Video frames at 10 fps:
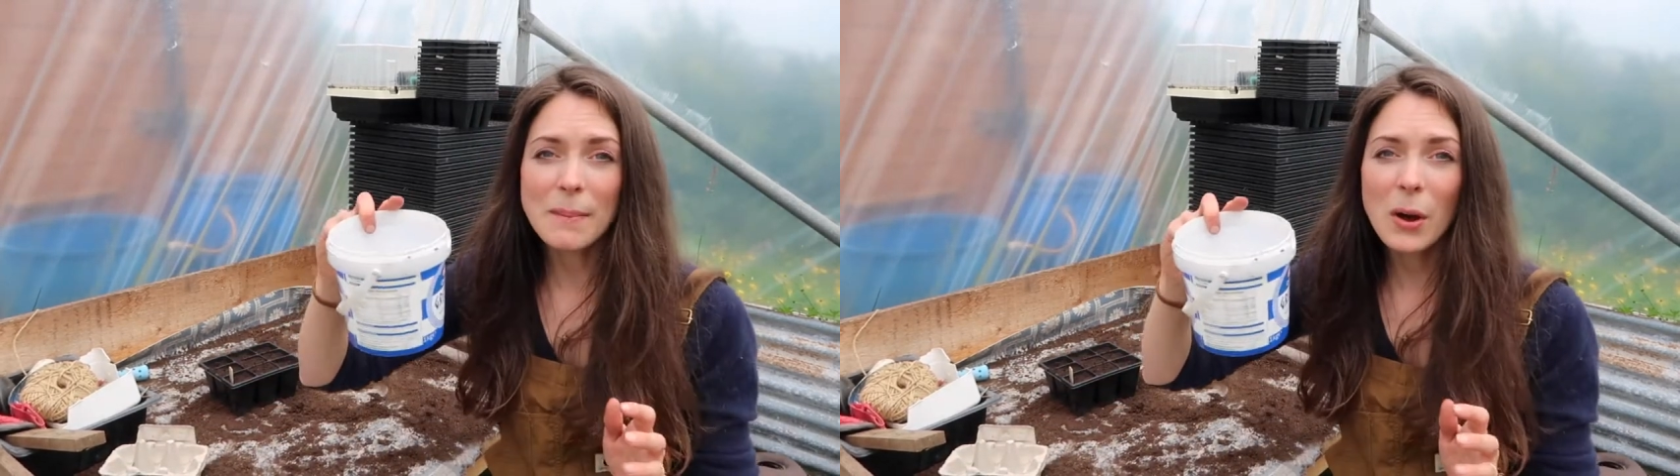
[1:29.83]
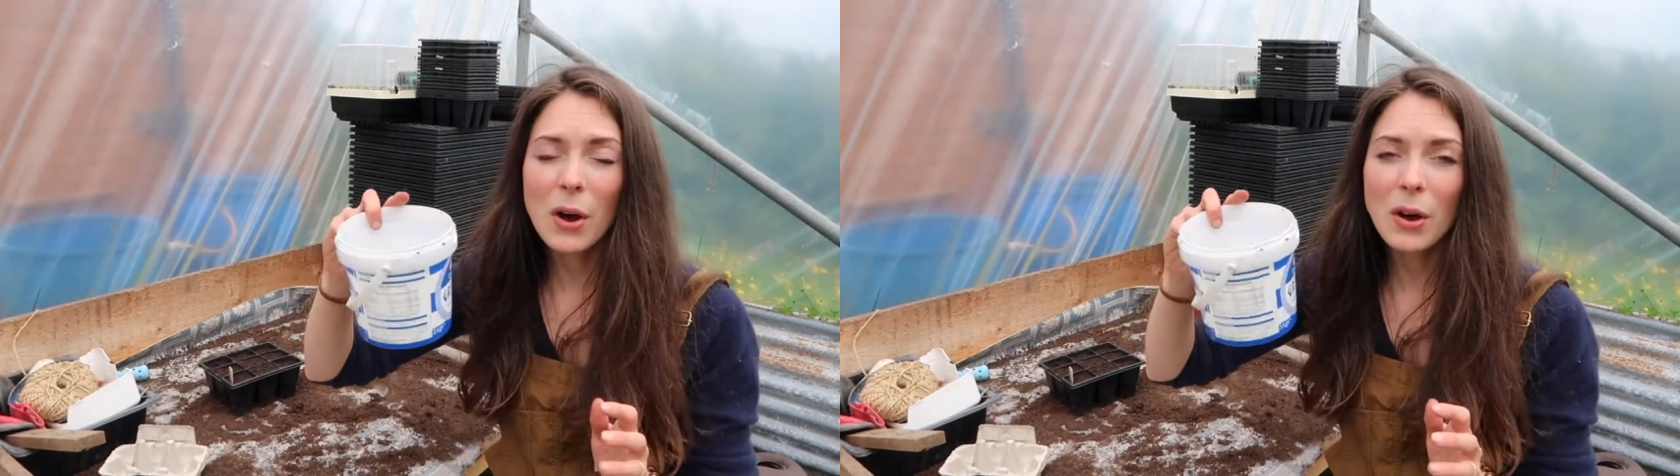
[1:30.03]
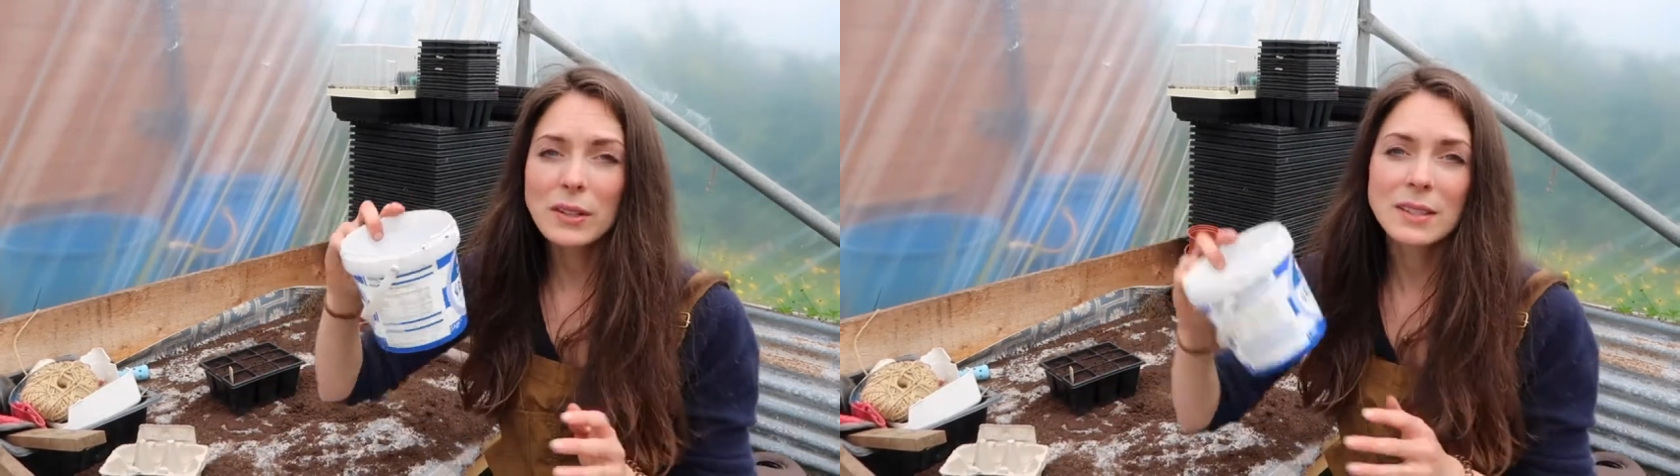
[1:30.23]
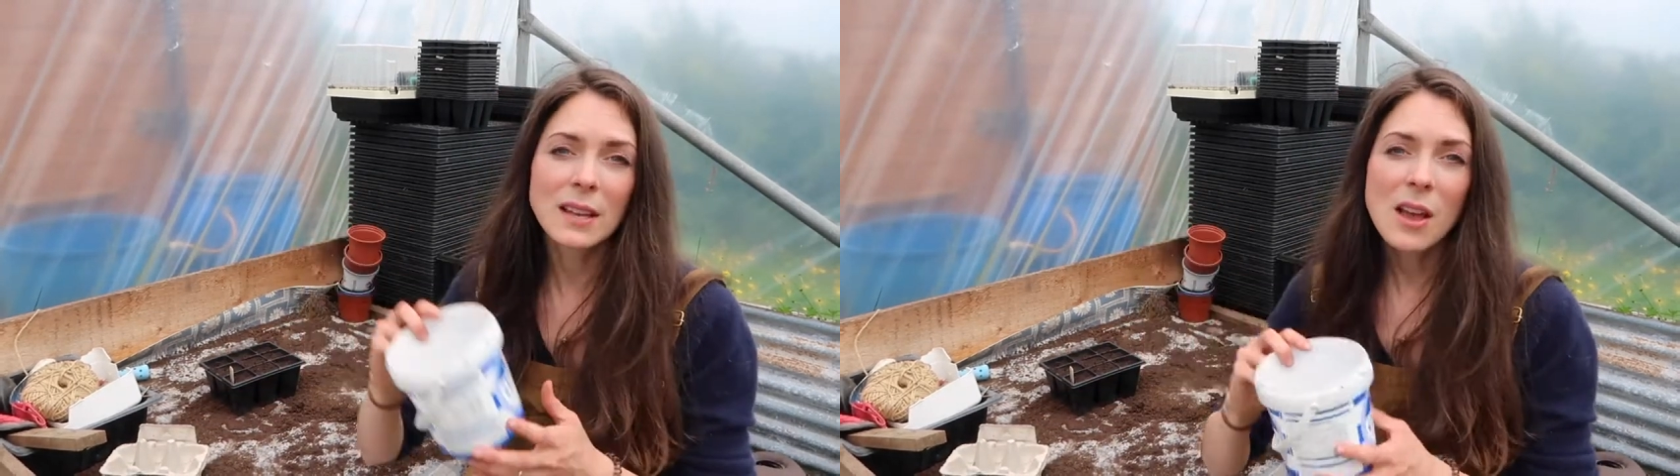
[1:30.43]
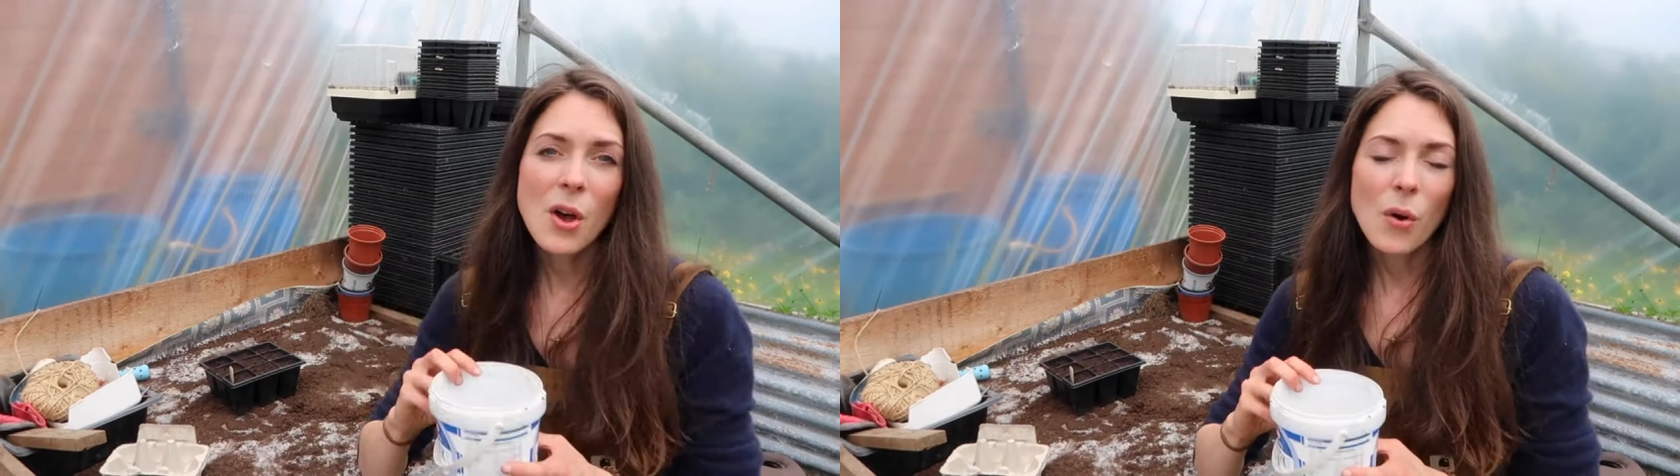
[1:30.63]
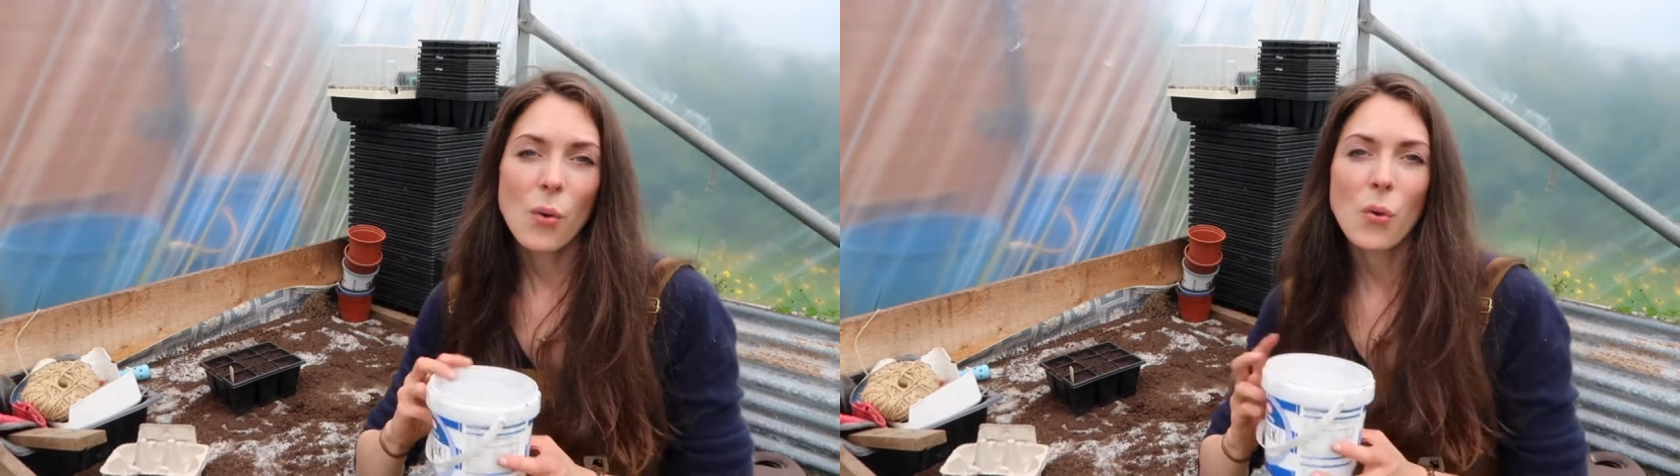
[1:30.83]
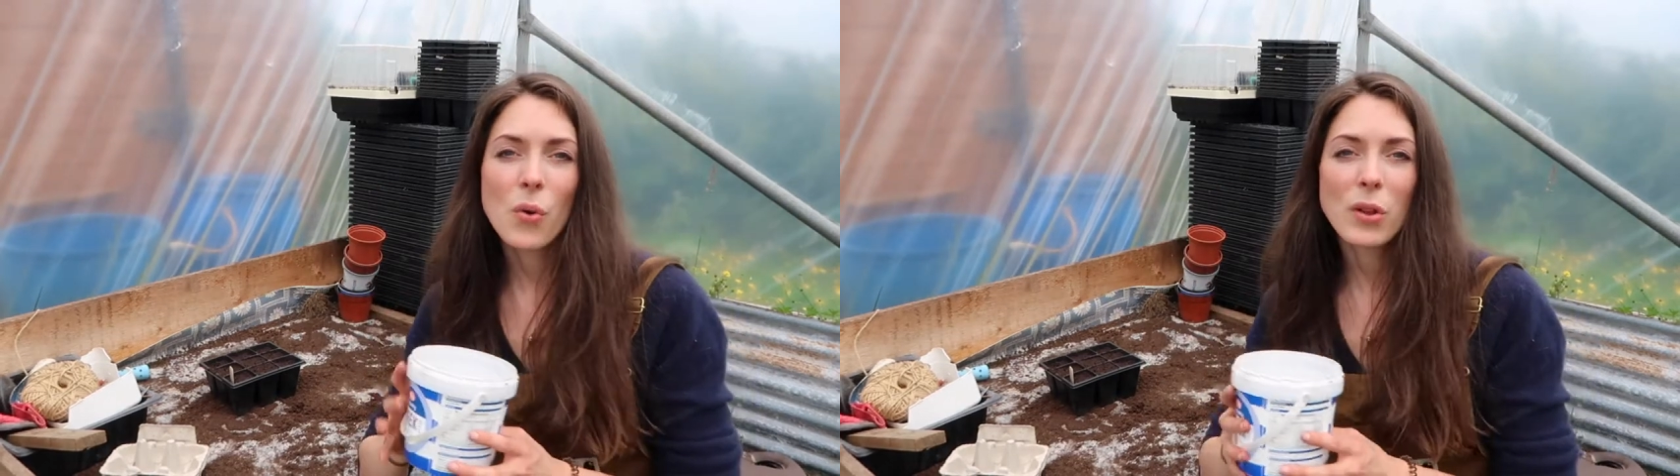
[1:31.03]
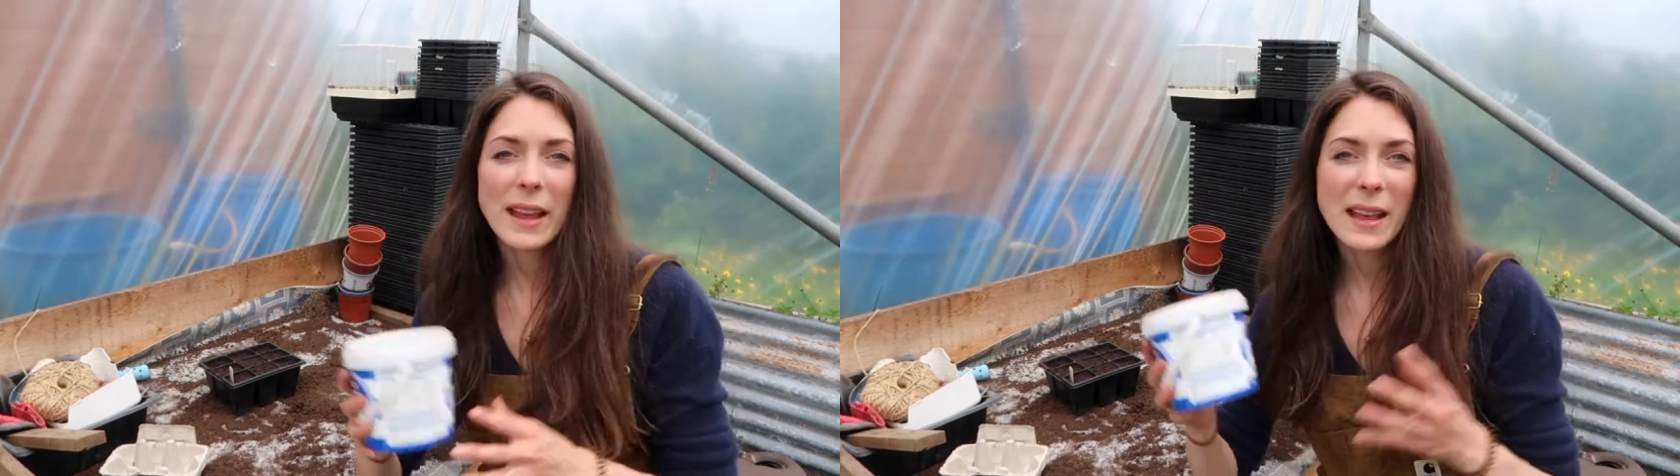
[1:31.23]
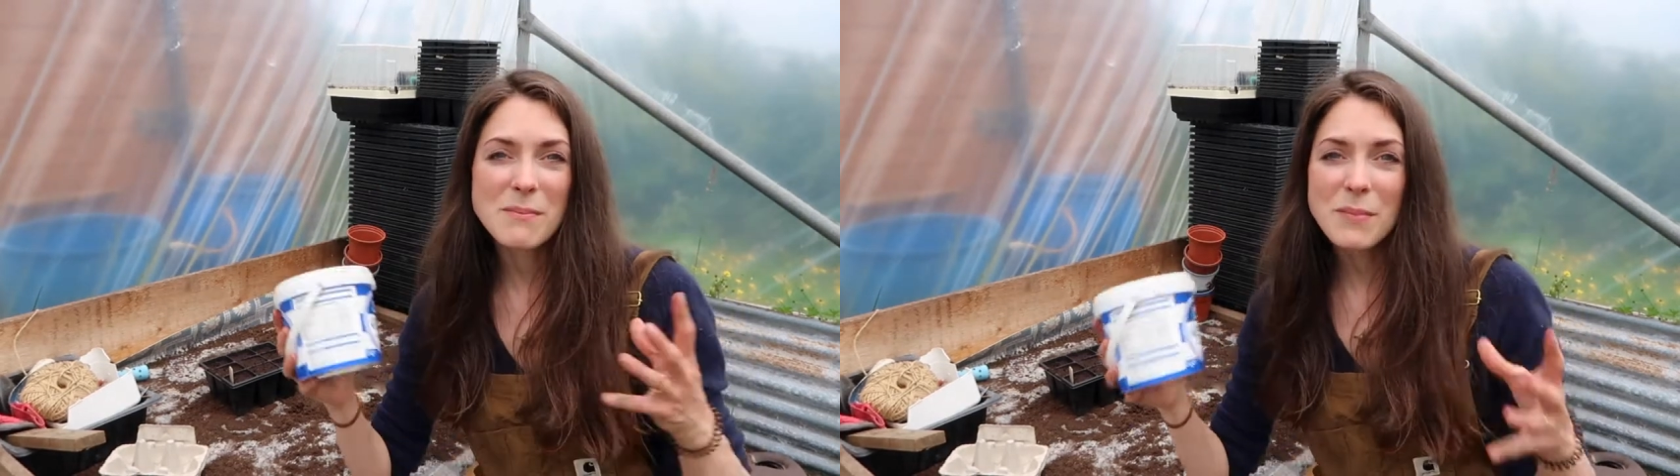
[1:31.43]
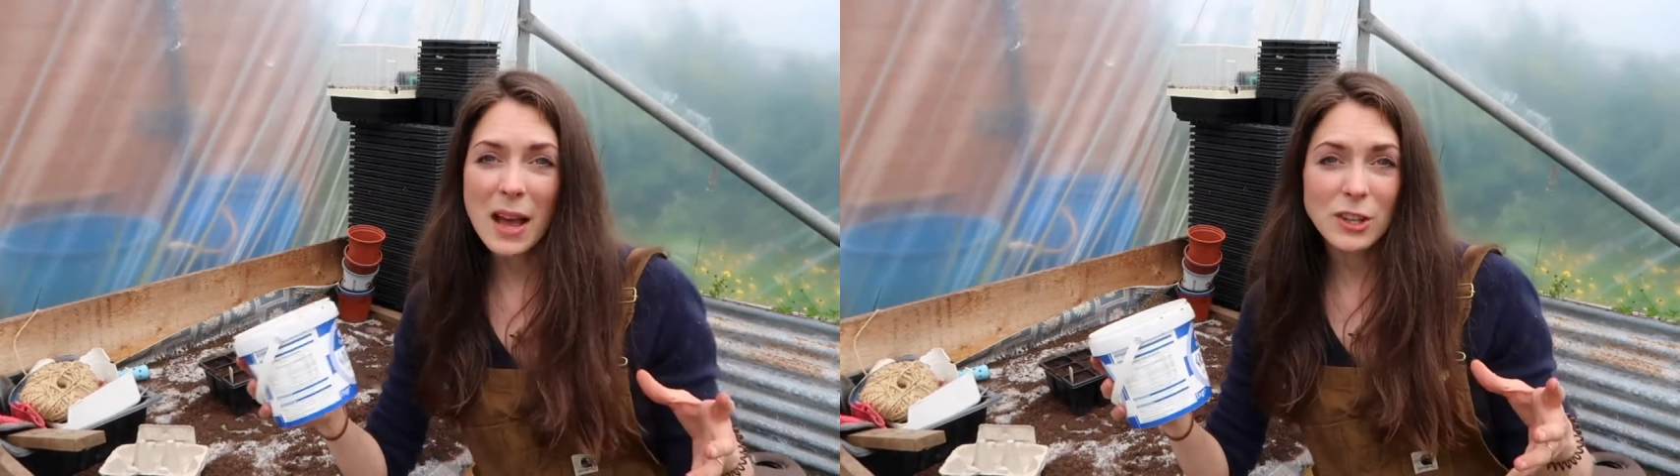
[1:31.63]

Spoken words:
pot, or like a